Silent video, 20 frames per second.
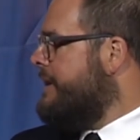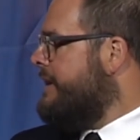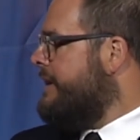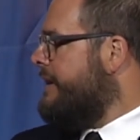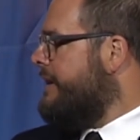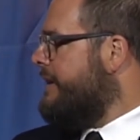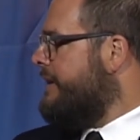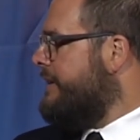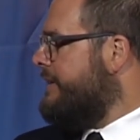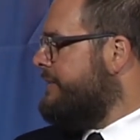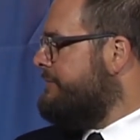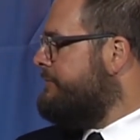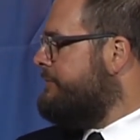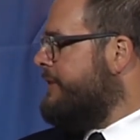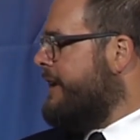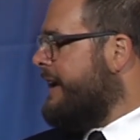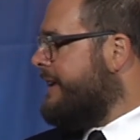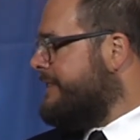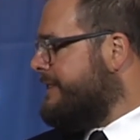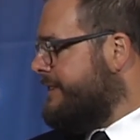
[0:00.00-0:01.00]
Uh, in
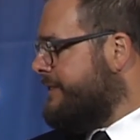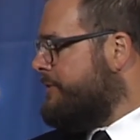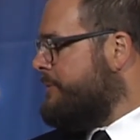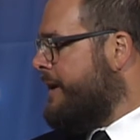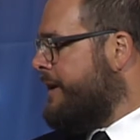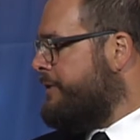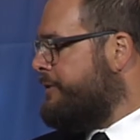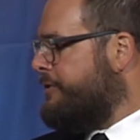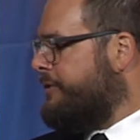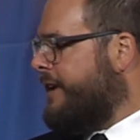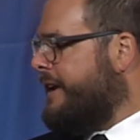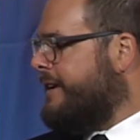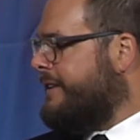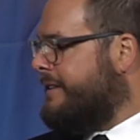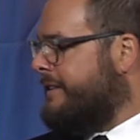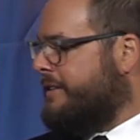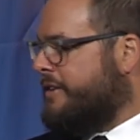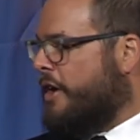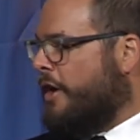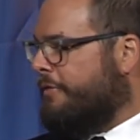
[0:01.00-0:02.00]
fact, it's my understanding
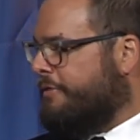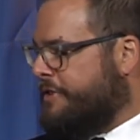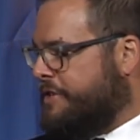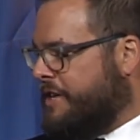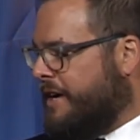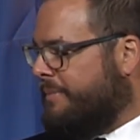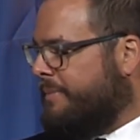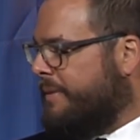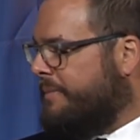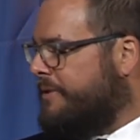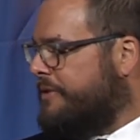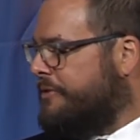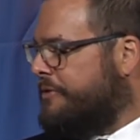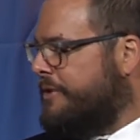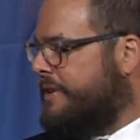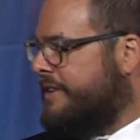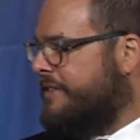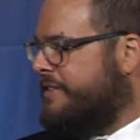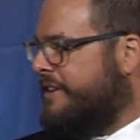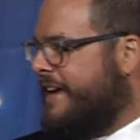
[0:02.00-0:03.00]
that the coffee shop up the
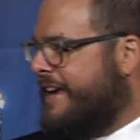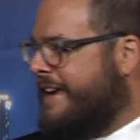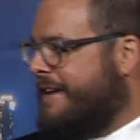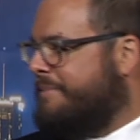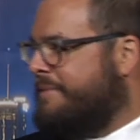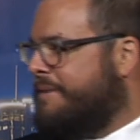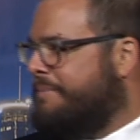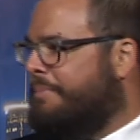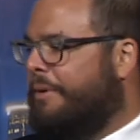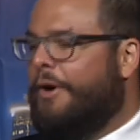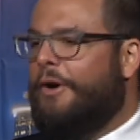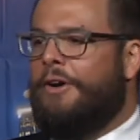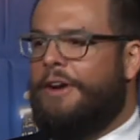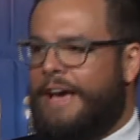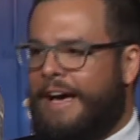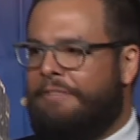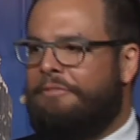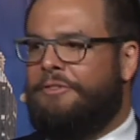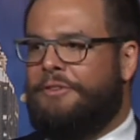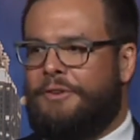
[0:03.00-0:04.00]
street is named in part
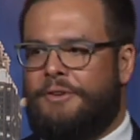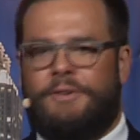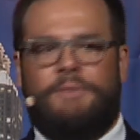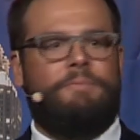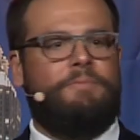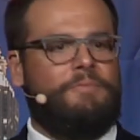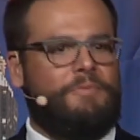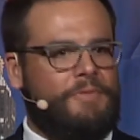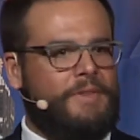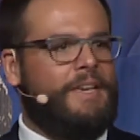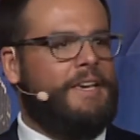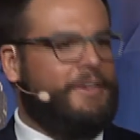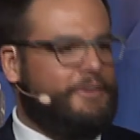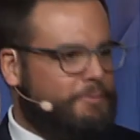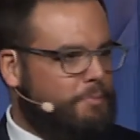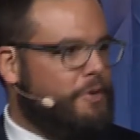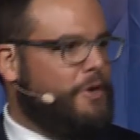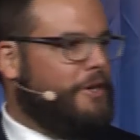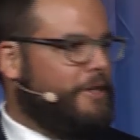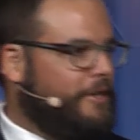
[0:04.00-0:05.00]
after his
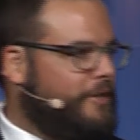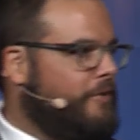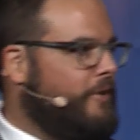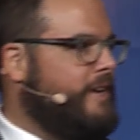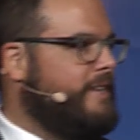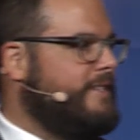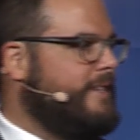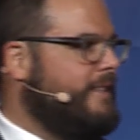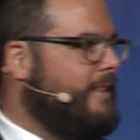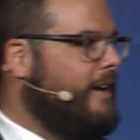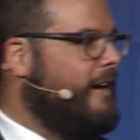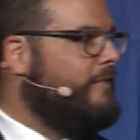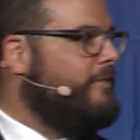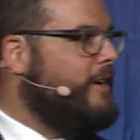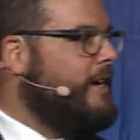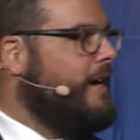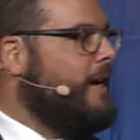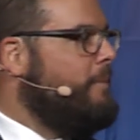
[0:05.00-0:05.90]
book, Crazy Love.